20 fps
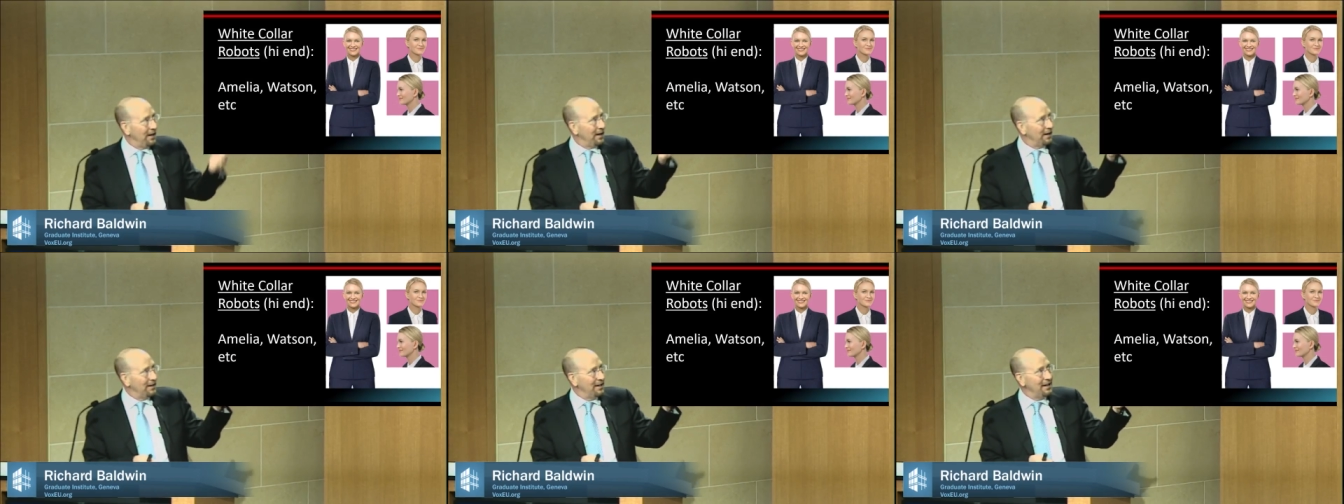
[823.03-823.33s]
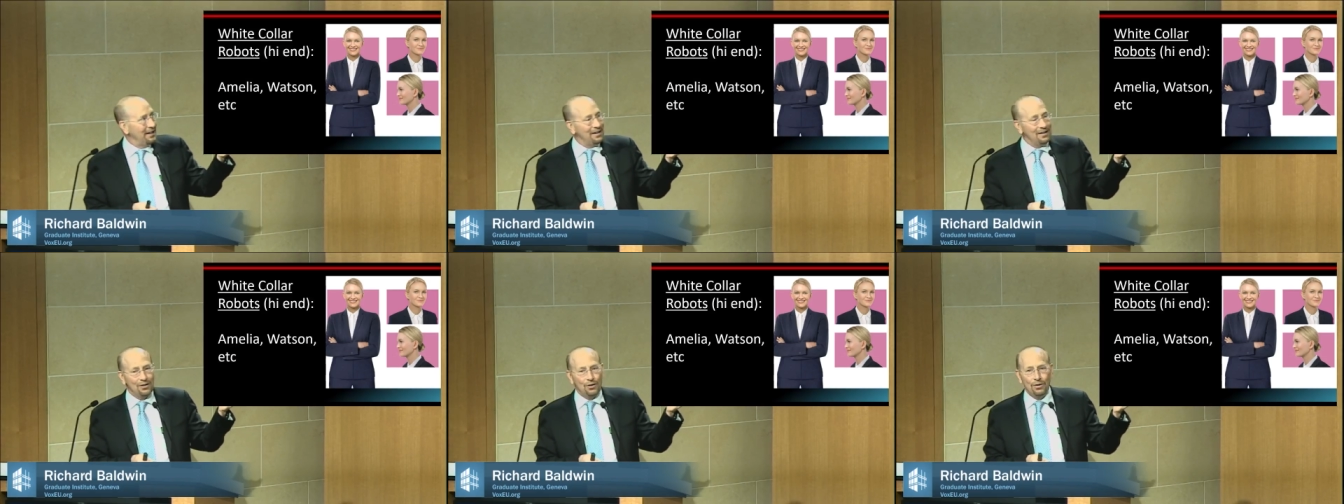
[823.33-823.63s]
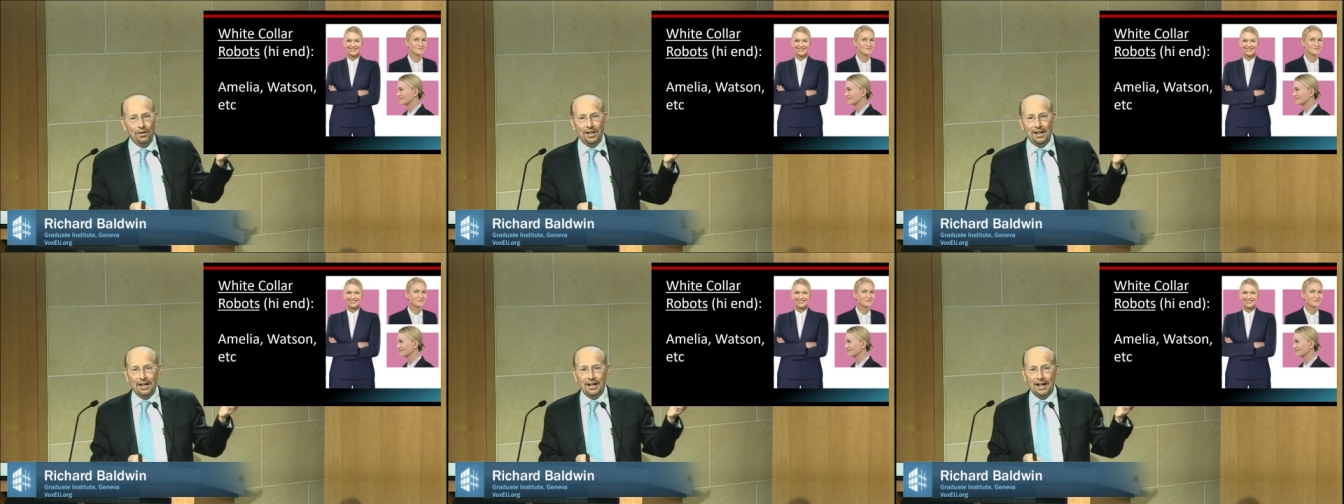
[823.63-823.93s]
These,
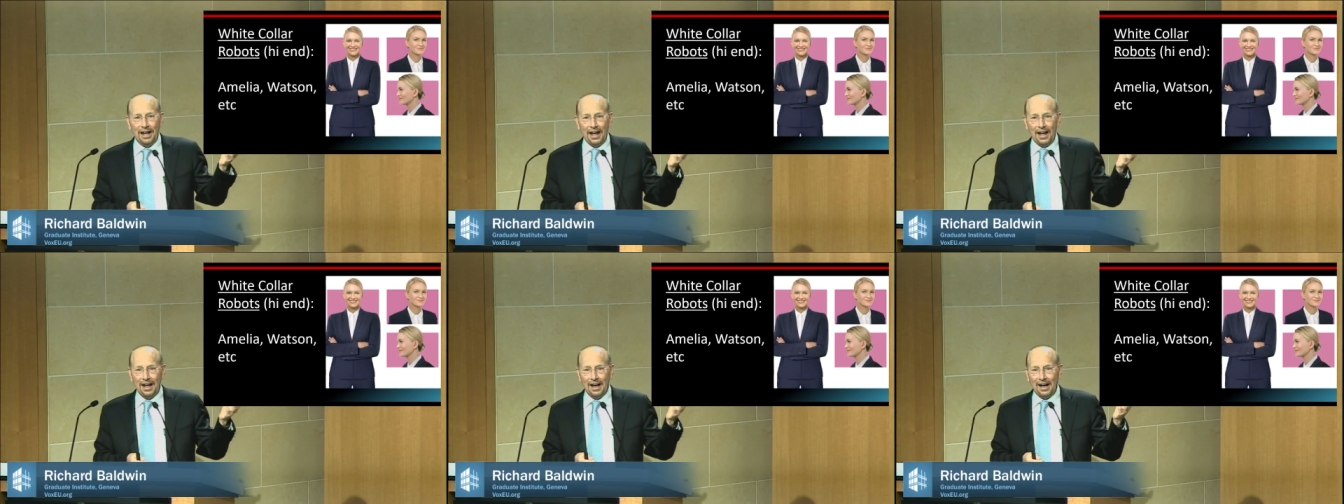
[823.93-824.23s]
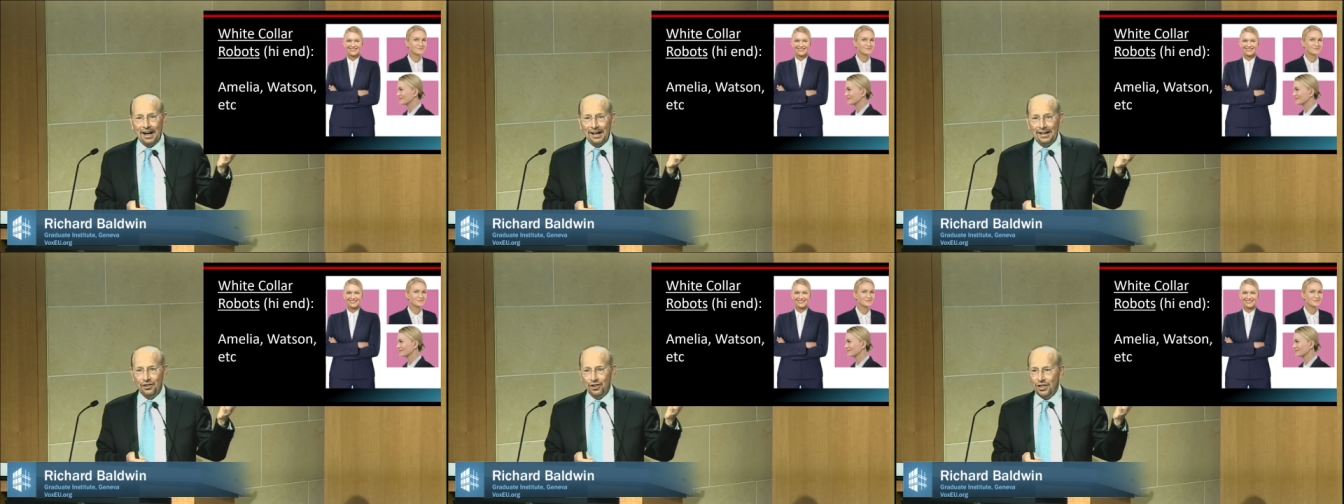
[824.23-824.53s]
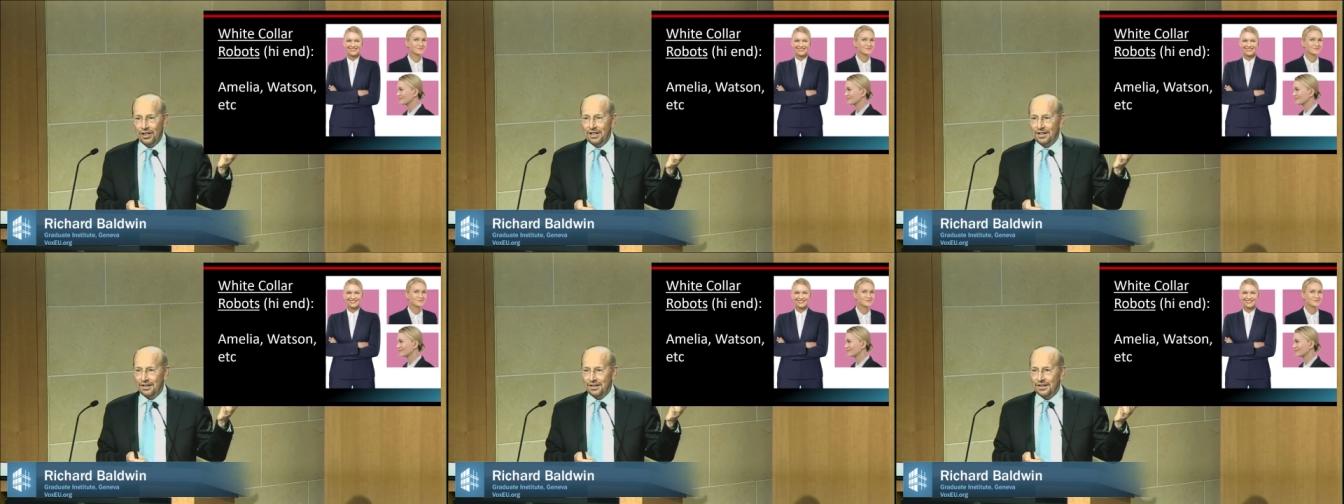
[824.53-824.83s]
you need AI
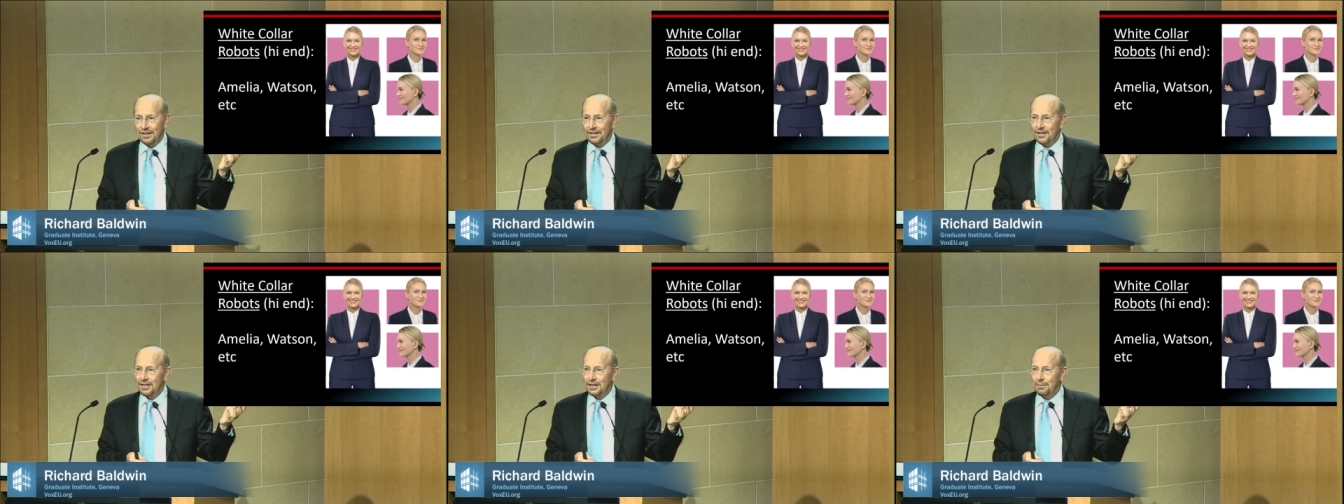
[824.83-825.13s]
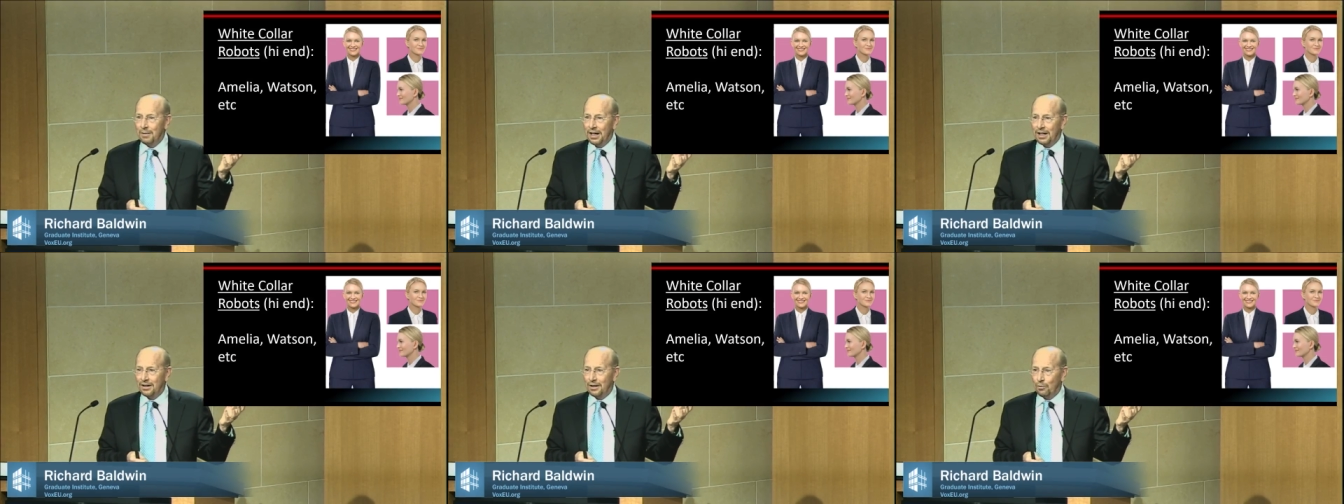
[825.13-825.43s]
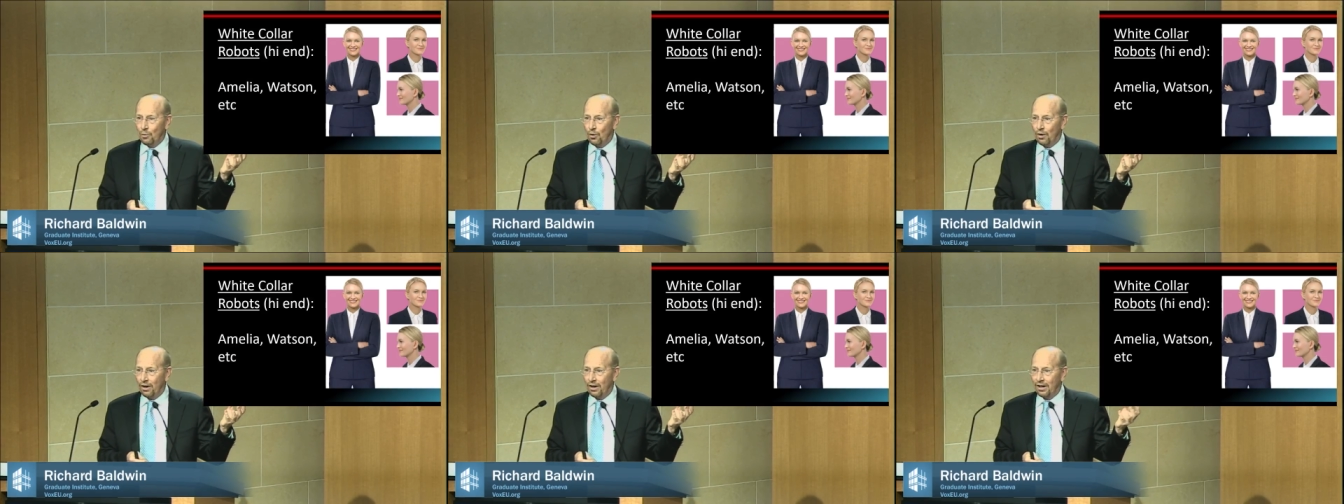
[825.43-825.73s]
geniuses to make
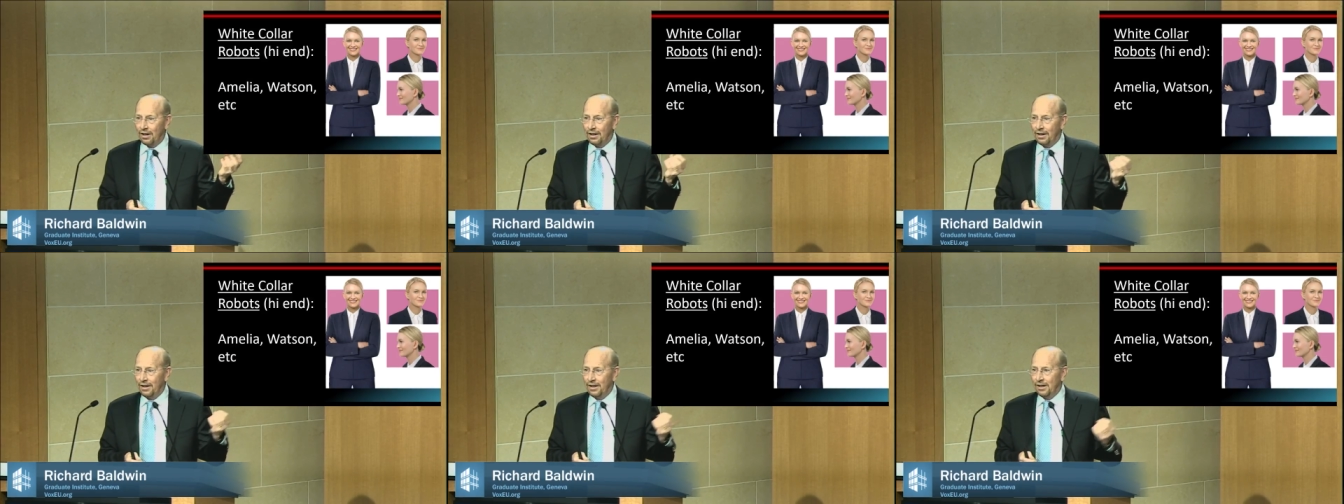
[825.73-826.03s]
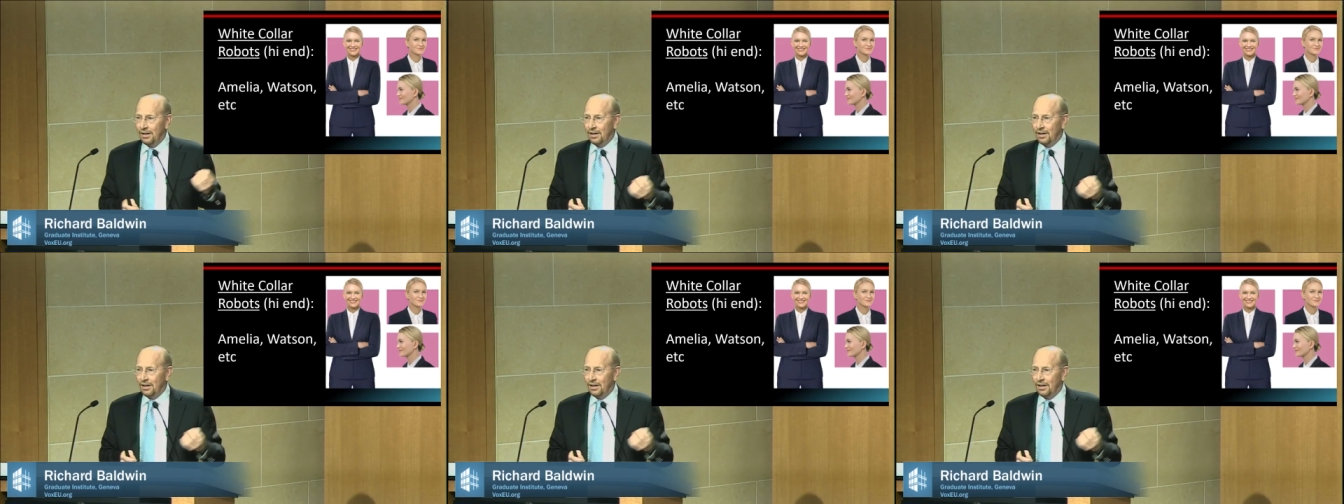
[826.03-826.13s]
them work.